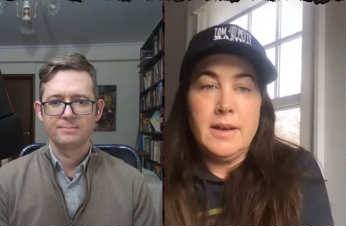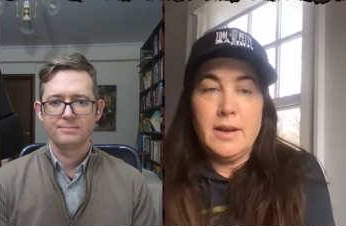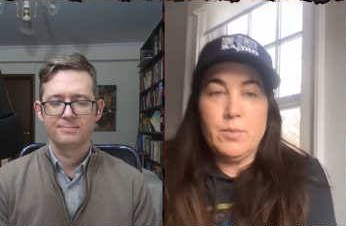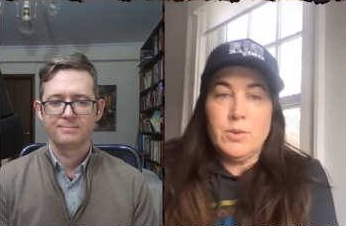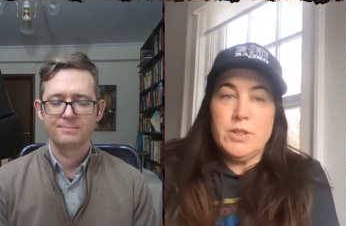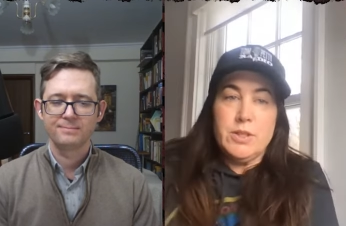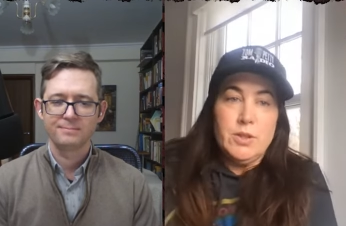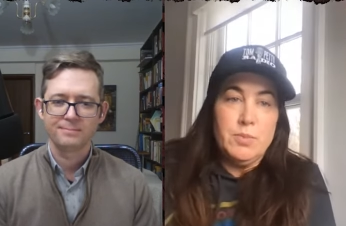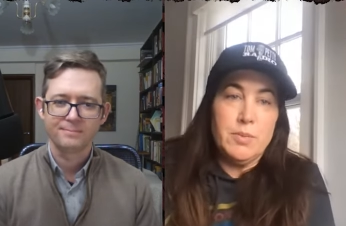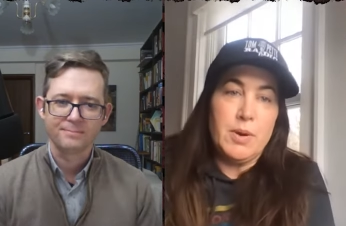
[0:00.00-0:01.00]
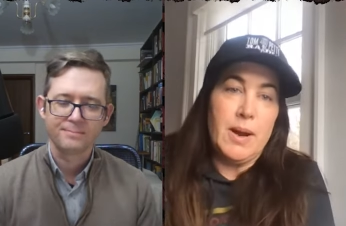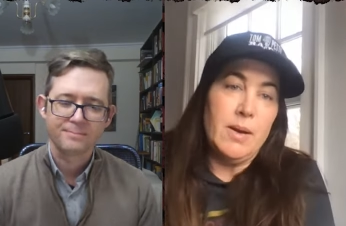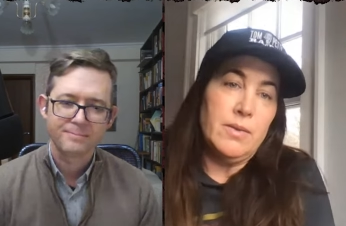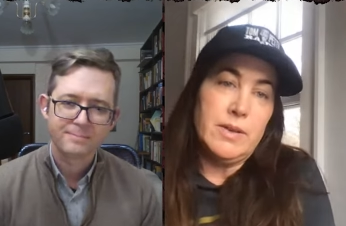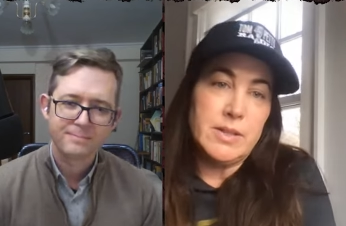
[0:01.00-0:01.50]
Speaker 1: And we're just super
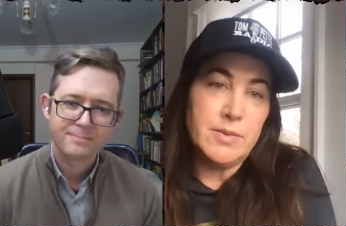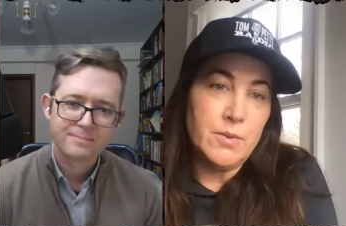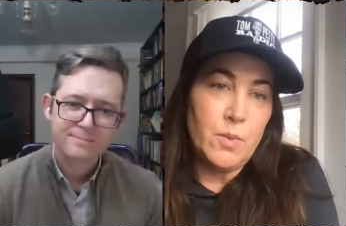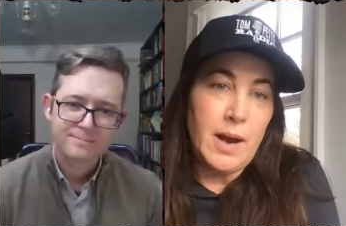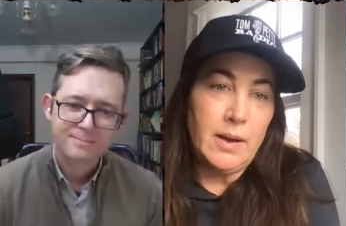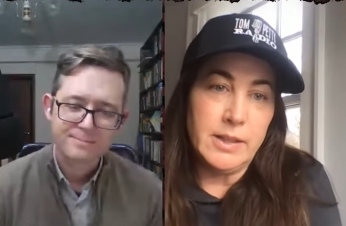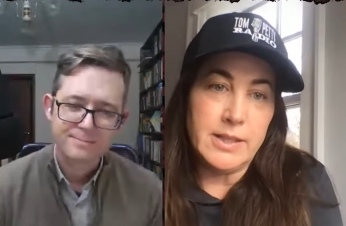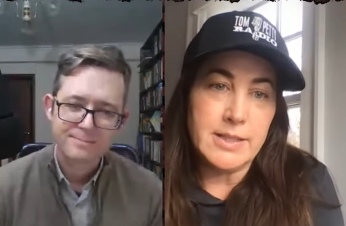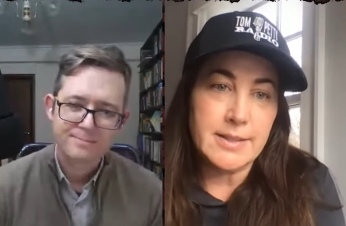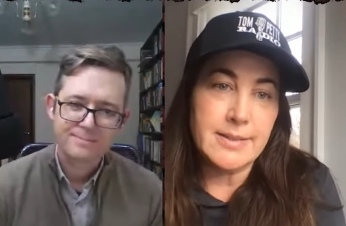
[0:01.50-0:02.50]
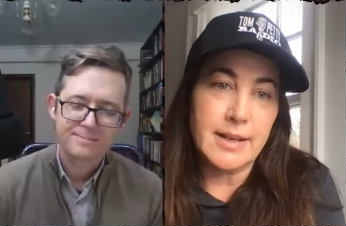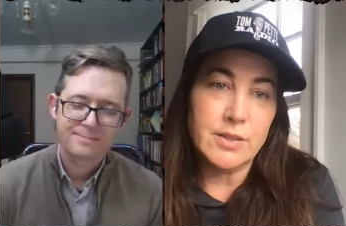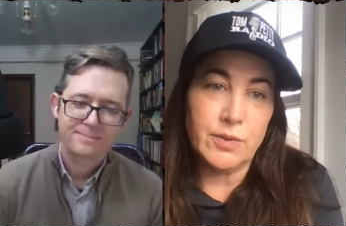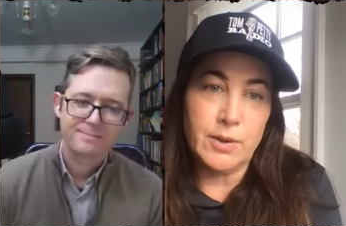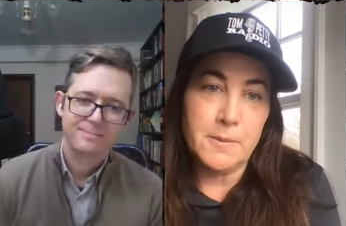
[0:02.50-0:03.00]
proud of it. It's been wildly
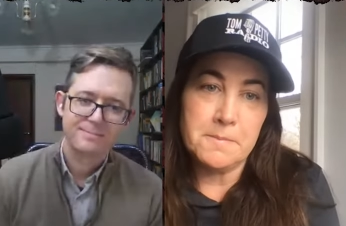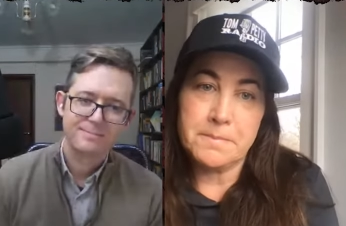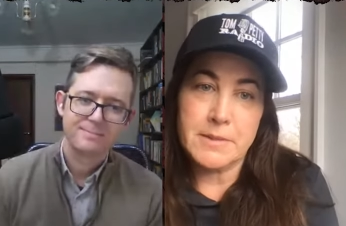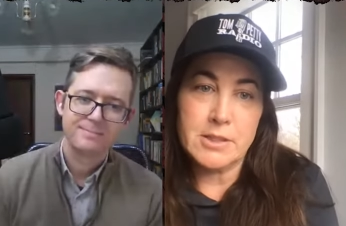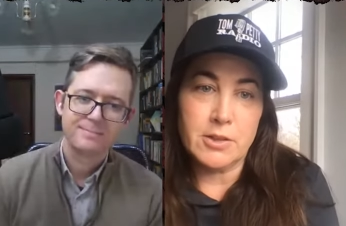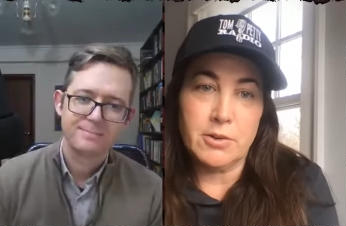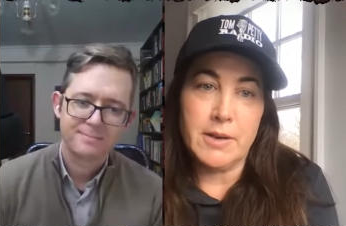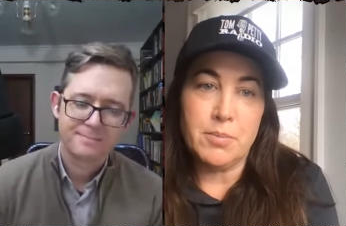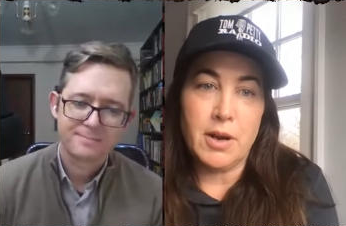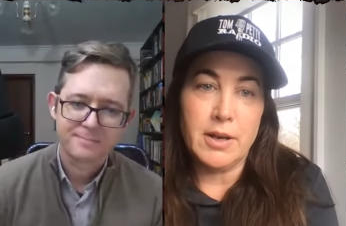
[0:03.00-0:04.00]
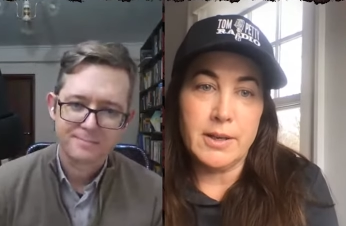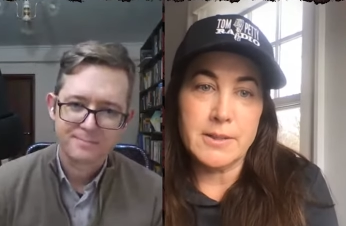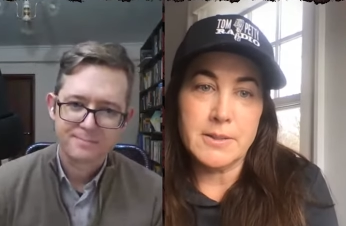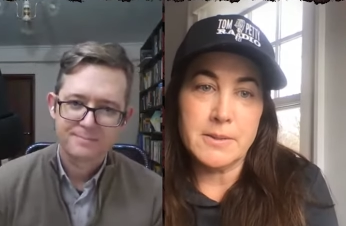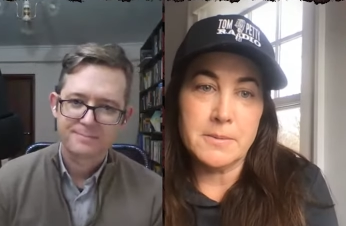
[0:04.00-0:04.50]
successful. It's a great
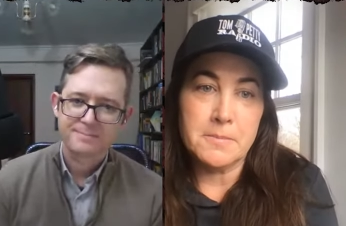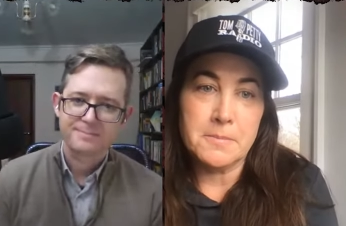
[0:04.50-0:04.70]
product.